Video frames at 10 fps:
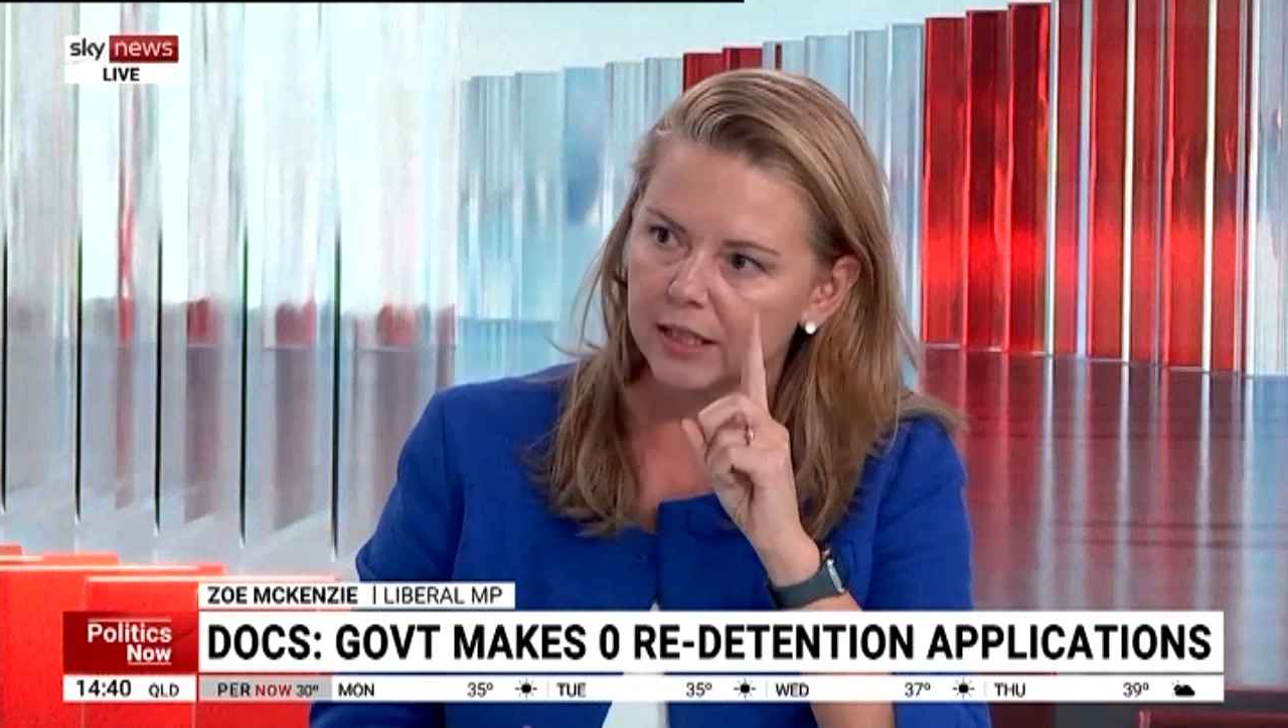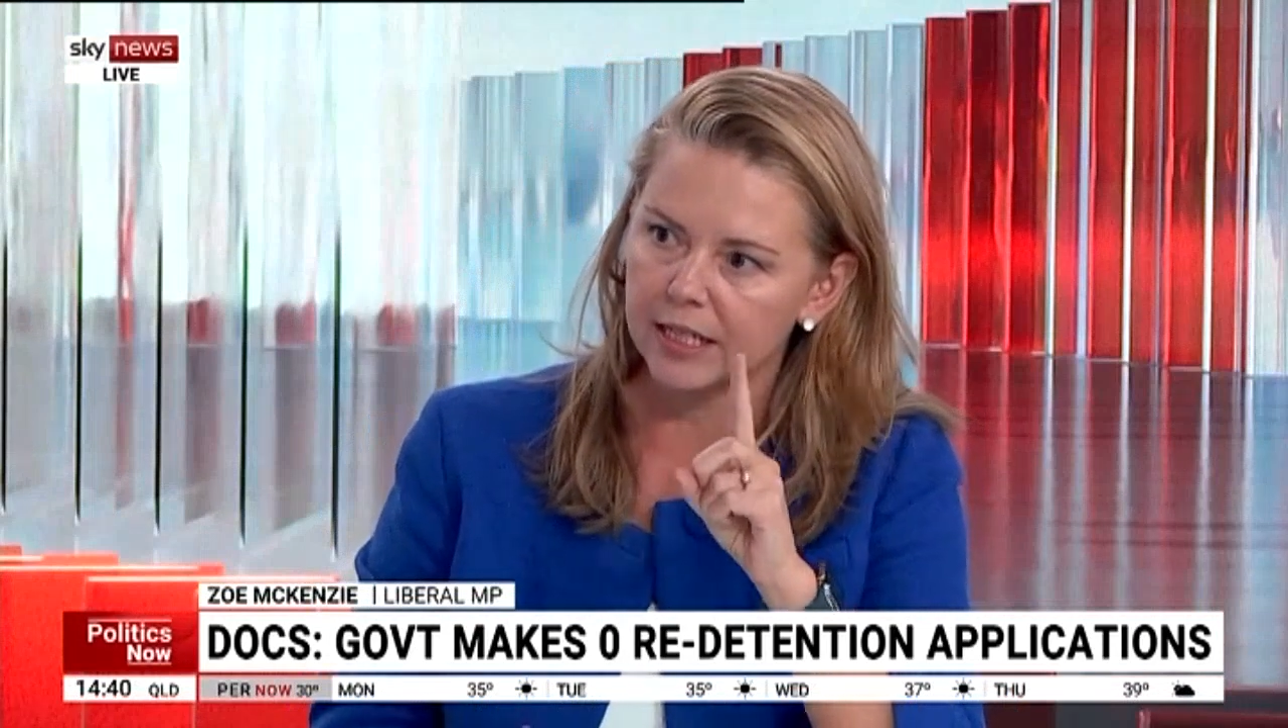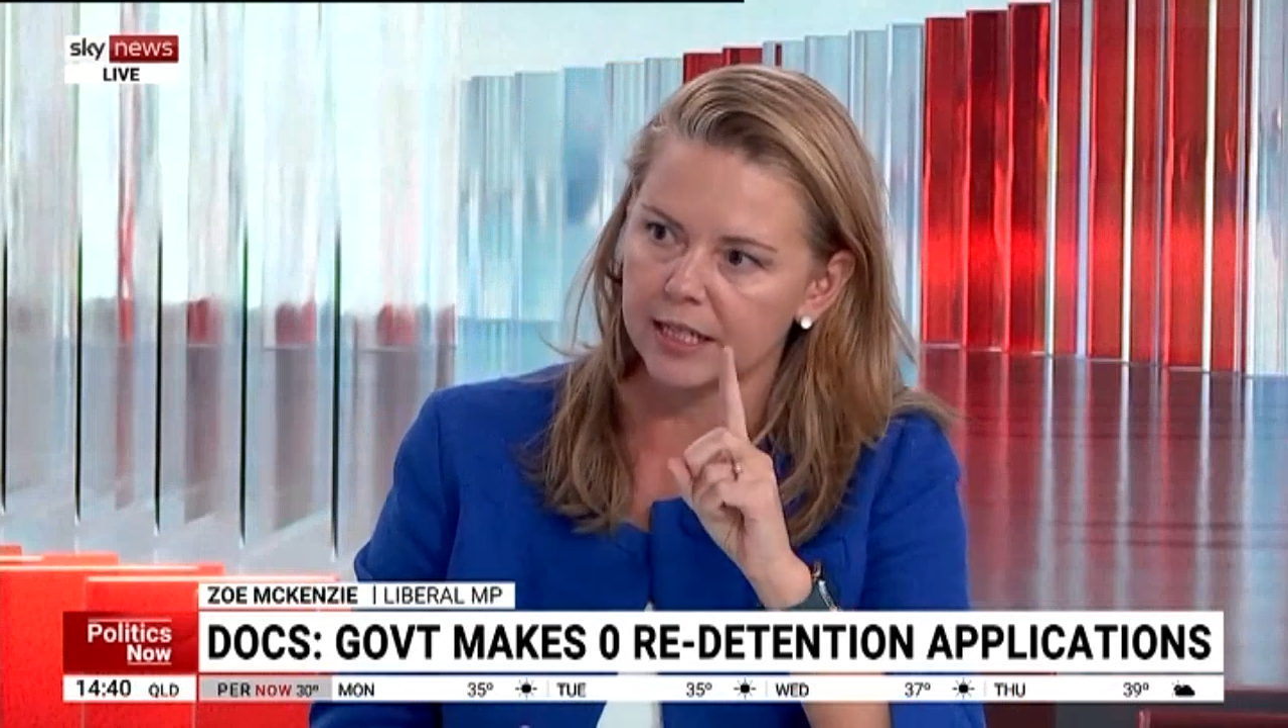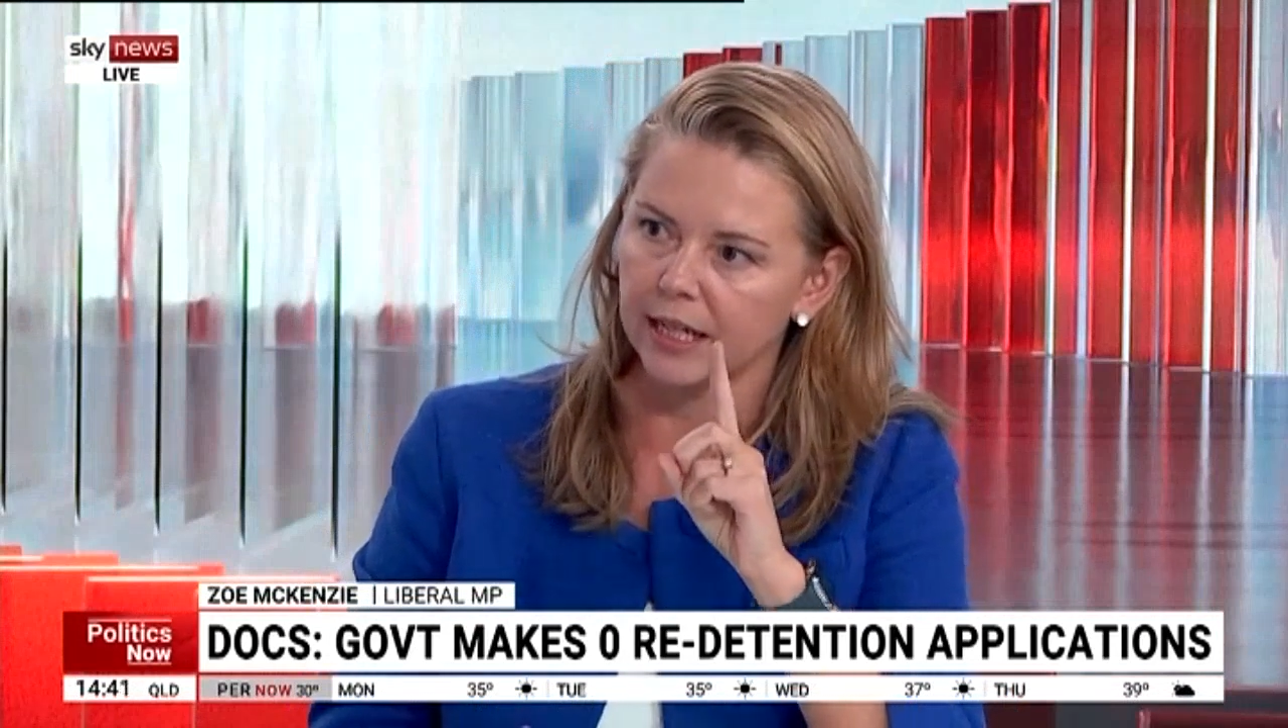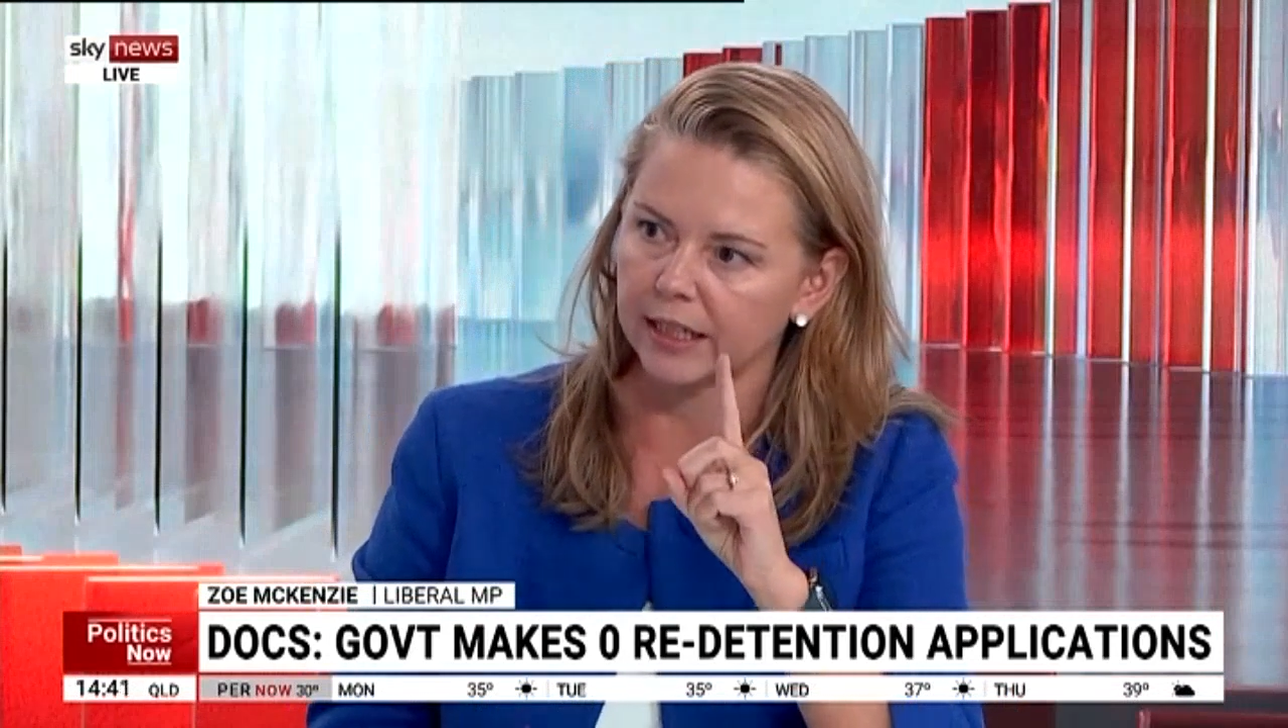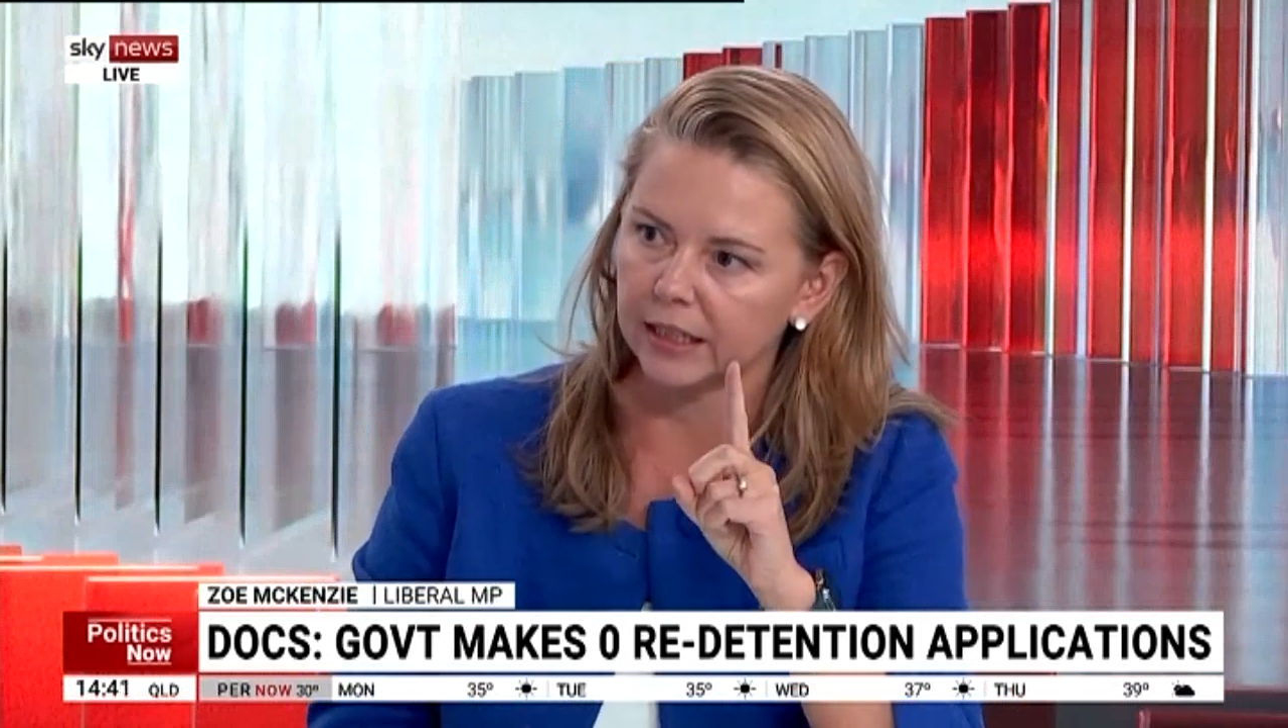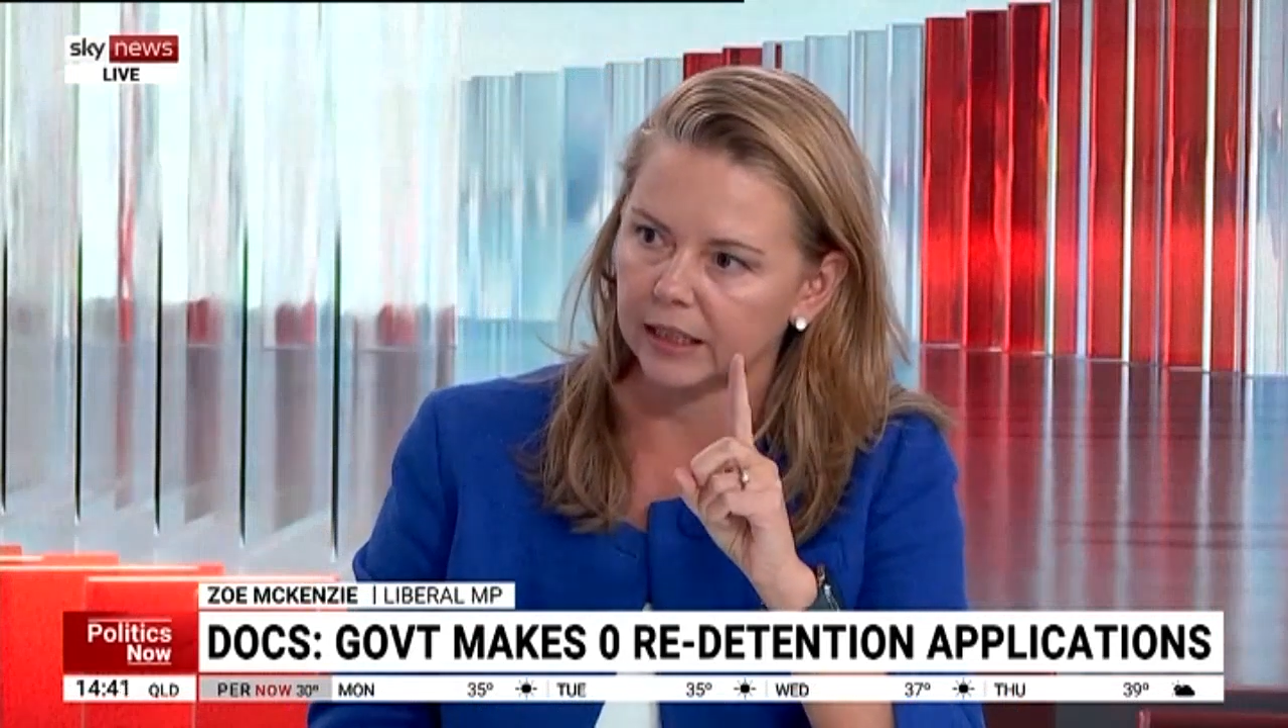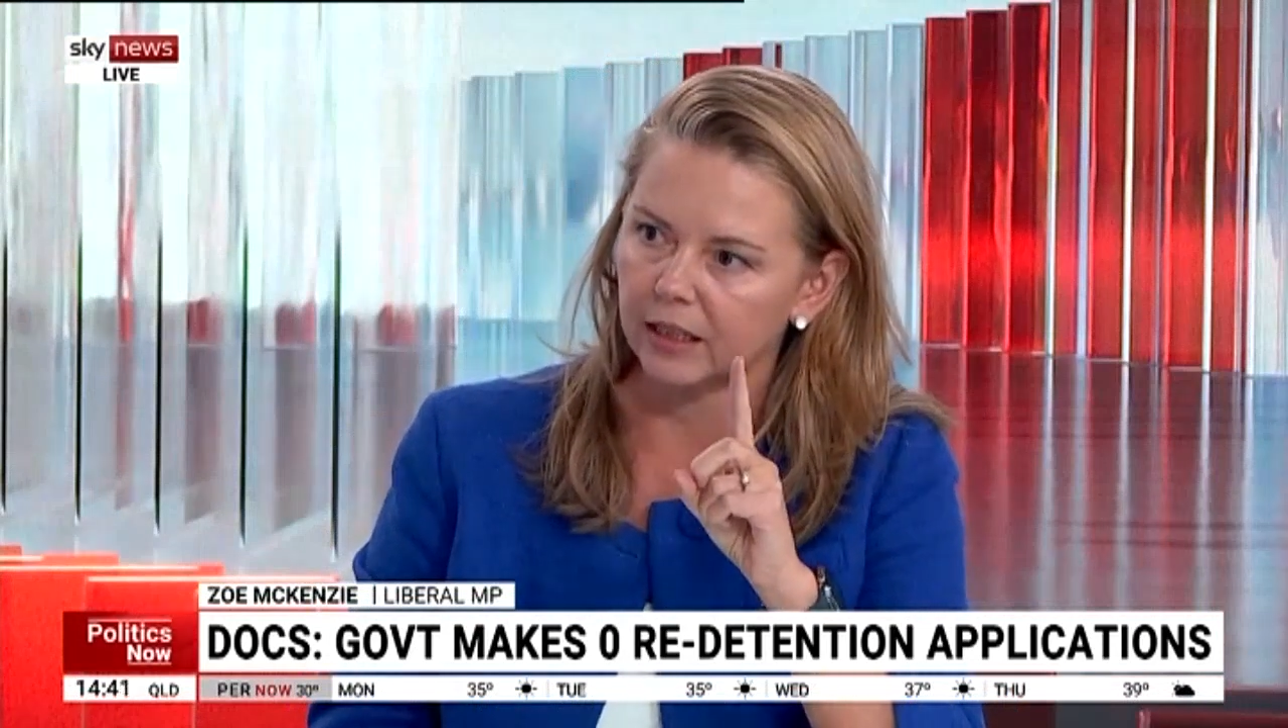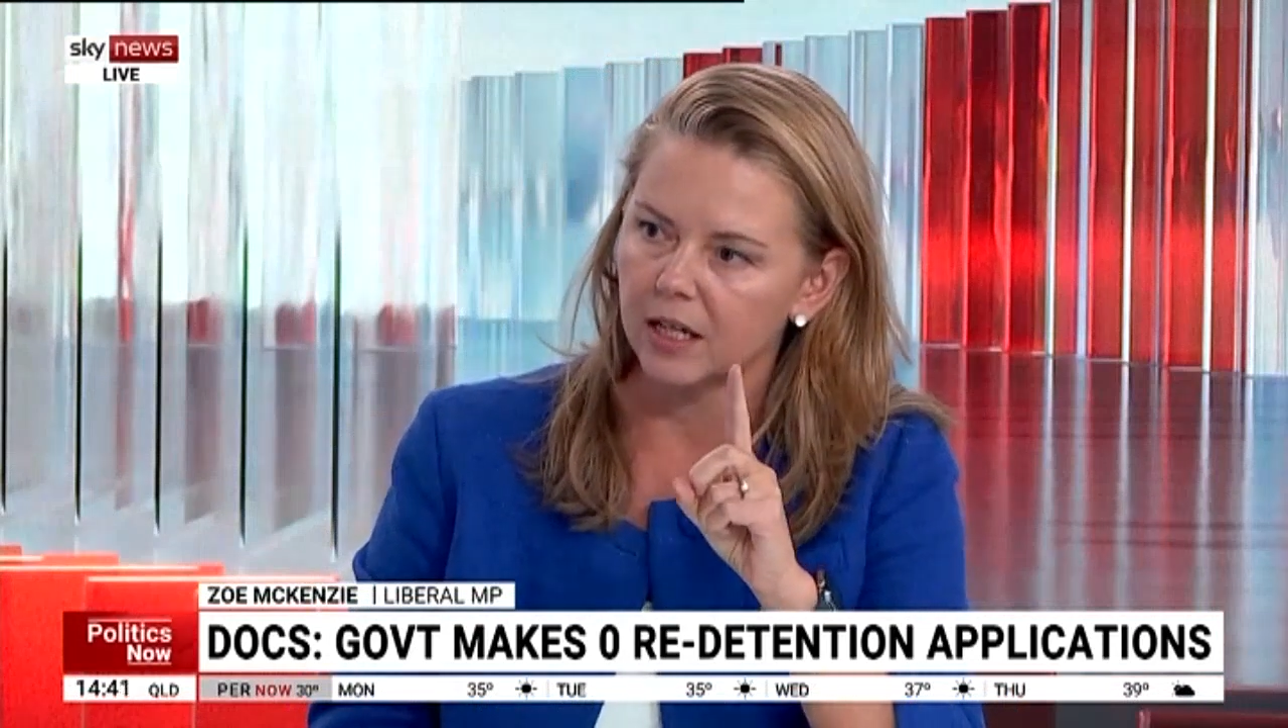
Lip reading: detainee.